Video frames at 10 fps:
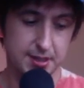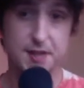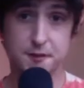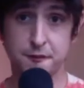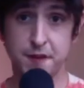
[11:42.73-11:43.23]

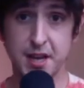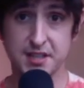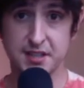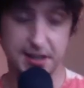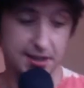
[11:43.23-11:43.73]
Let's
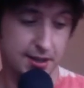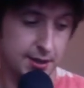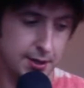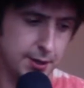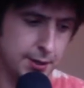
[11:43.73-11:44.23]
face it,
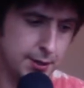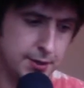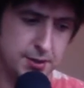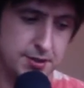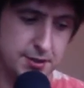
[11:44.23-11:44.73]

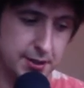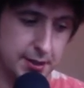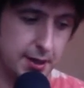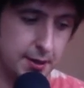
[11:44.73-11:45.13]
it doesn't say that.